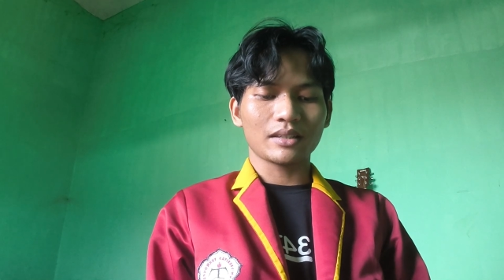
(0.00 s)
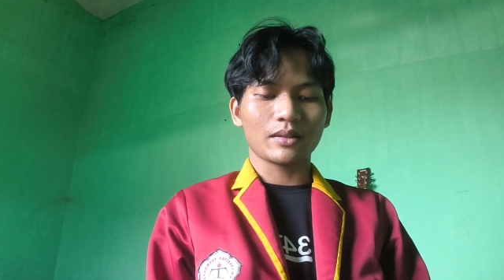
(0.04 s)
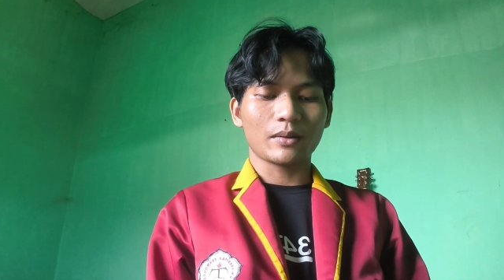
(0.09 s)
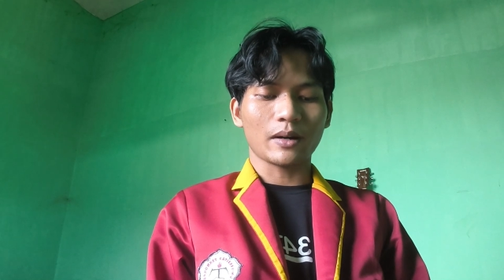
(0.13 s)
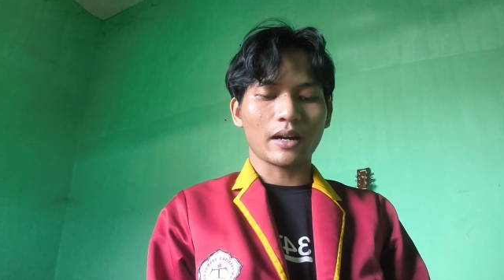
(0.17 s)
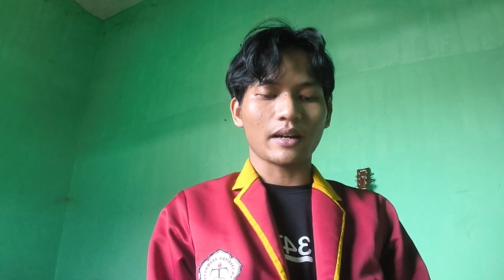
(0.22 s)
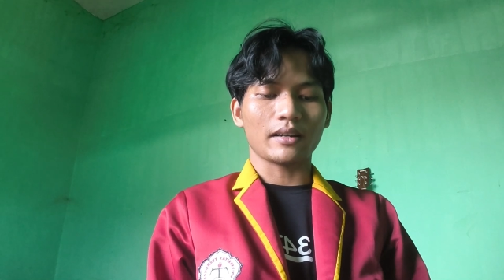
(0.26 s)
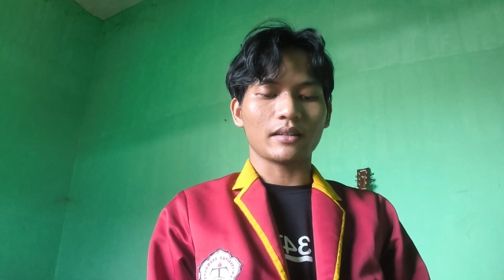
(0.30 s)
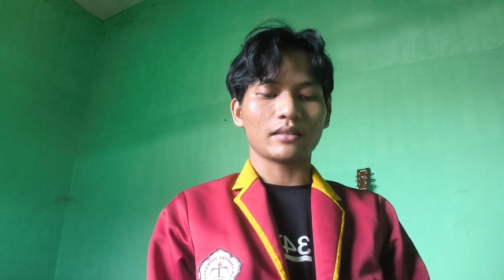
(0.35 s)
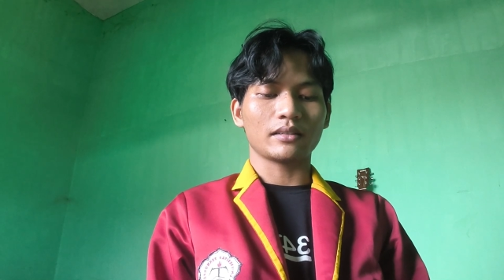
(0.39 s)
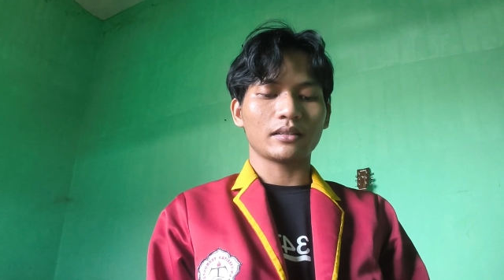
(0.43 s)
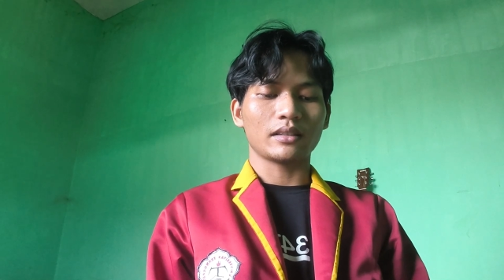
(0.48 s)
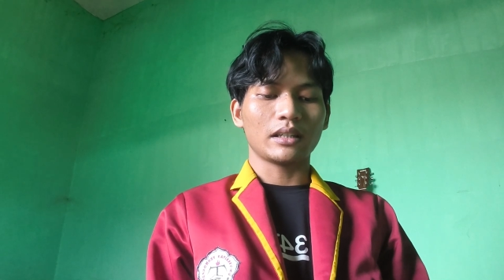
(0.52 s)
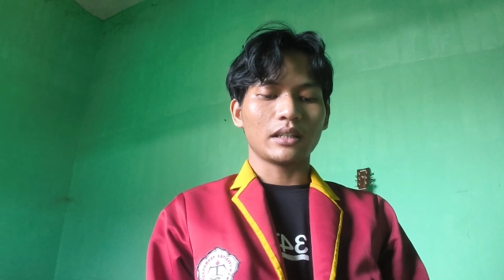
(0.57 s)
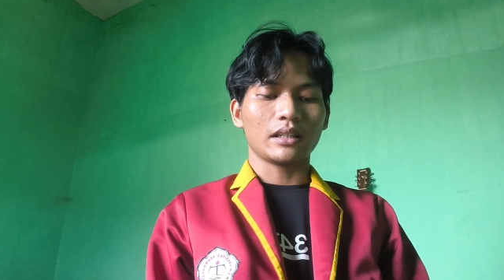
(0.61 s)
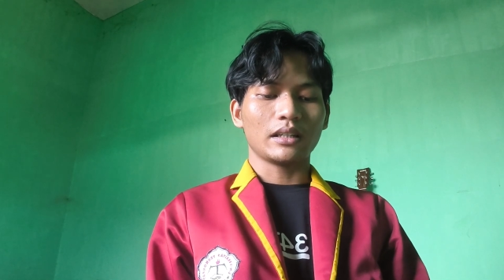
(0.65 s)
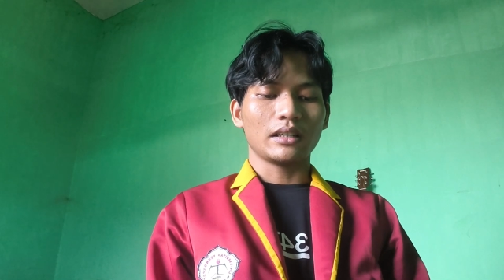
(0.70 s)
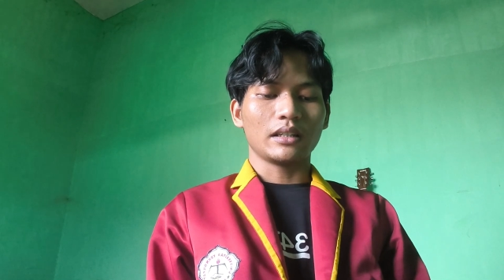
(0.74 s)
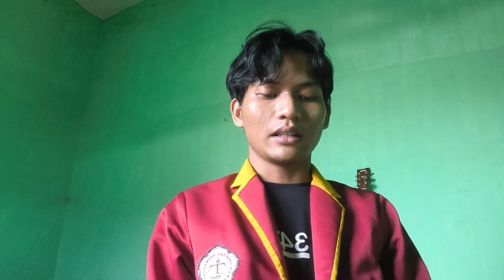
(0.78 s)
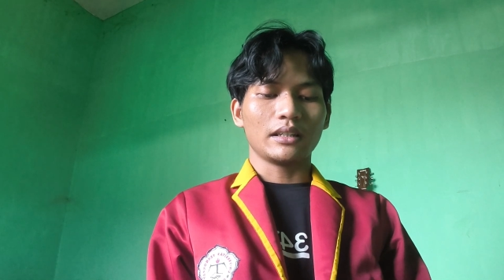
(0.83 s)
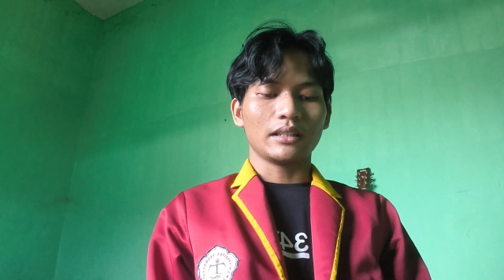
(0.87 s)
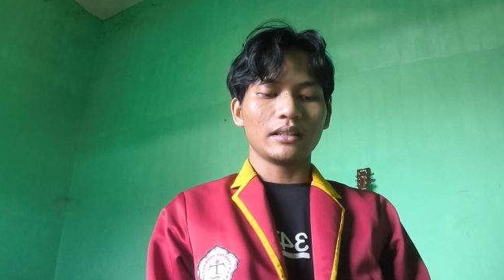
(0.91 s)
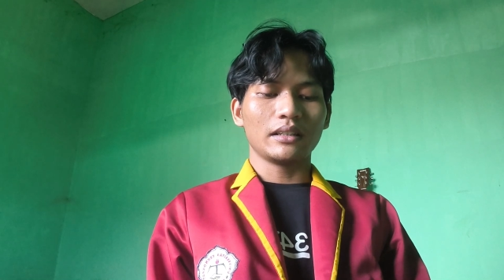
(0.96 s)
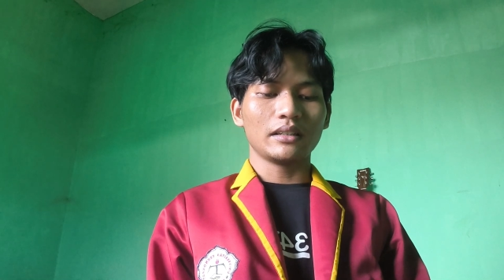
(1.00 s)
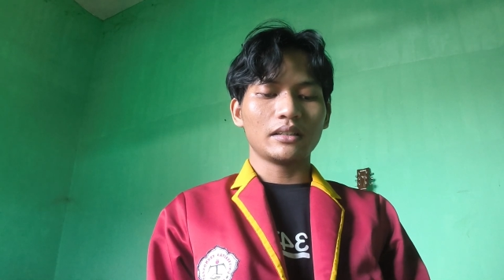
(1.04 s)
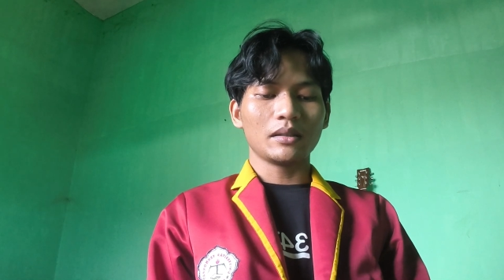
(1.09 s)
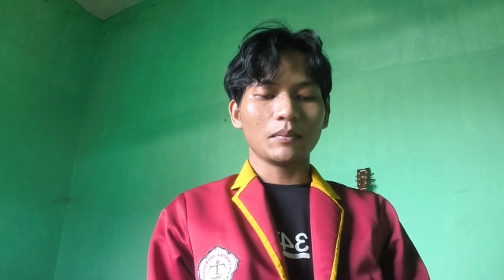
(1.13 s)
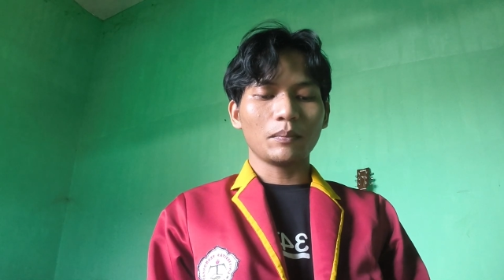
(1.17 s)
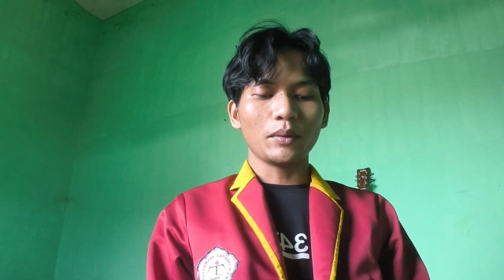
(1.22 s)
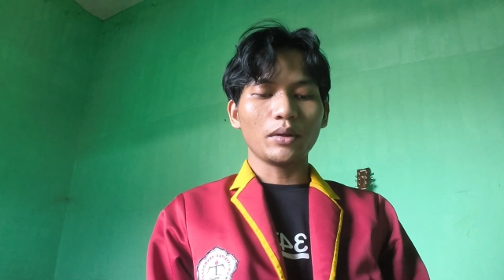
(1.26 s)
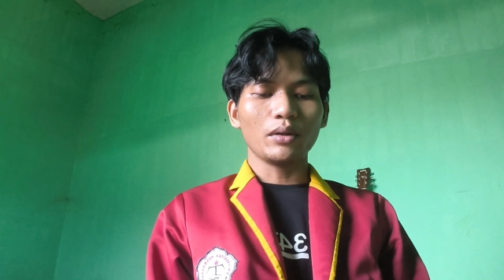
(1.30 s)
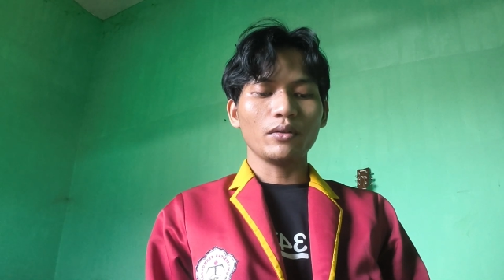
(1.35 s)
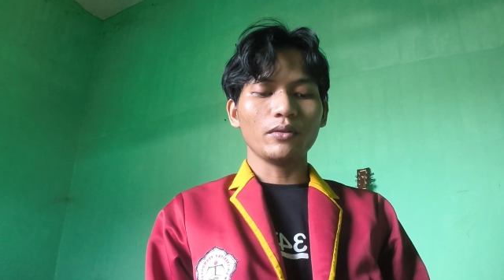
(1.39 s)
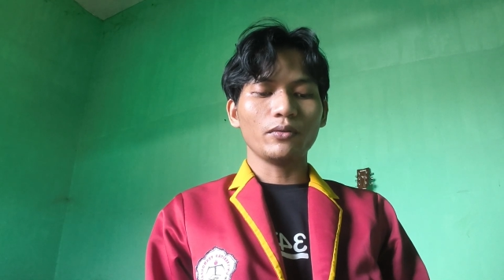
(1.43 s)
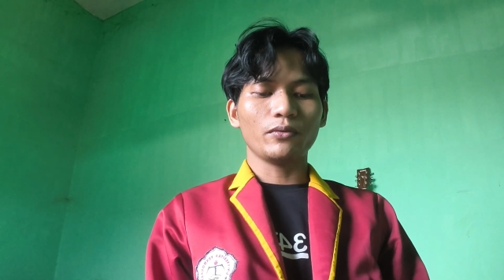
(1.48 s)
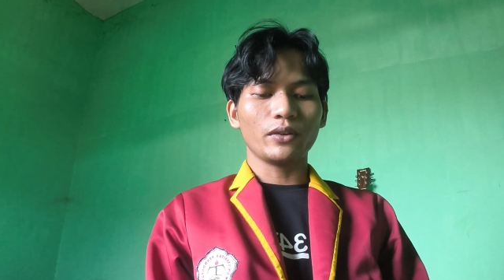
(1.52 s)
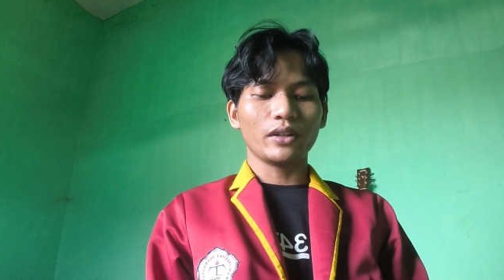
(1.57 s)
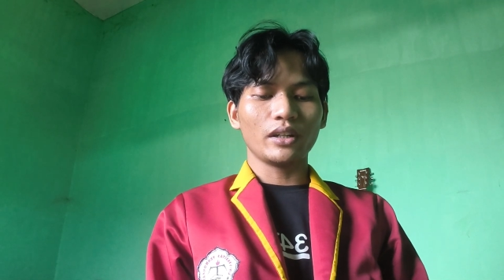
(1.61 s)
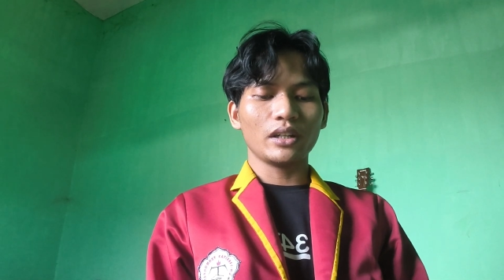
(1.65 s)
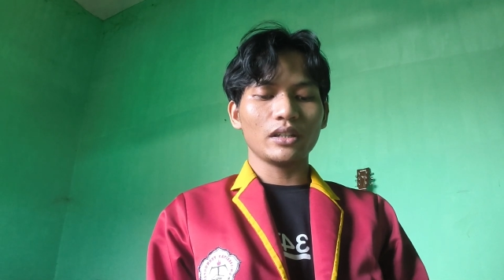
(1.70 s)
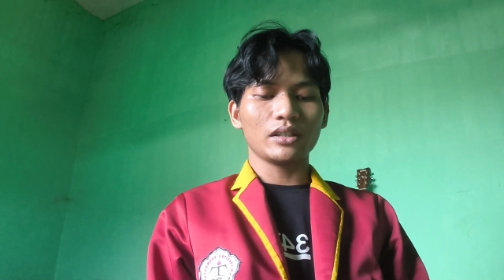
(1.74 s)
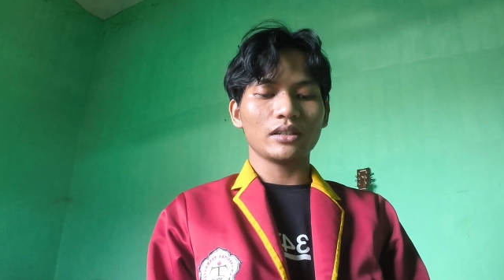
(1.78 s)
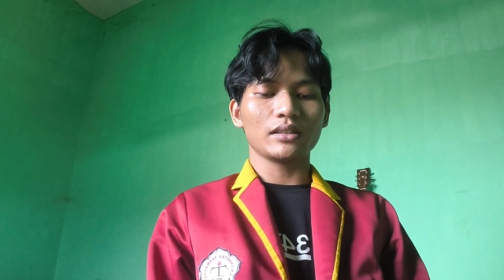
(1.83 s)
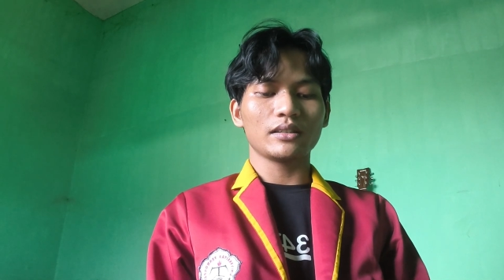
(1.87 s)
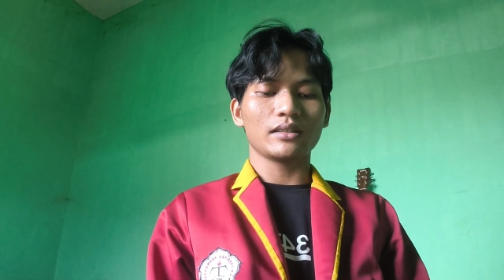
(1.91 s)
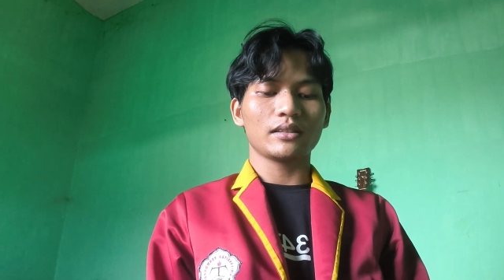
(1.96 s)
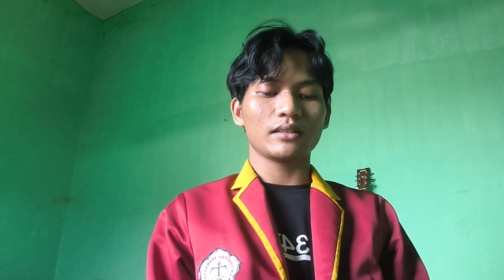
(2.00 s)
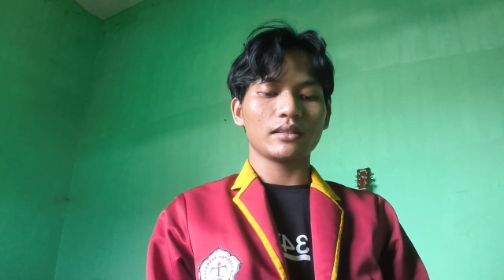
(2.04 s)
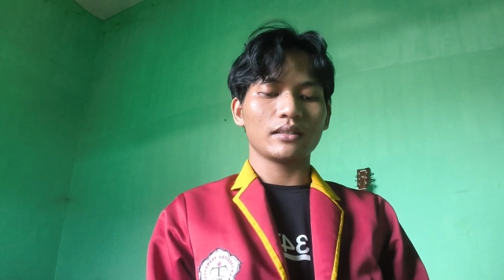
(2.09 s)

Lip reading: grant. The CPU finish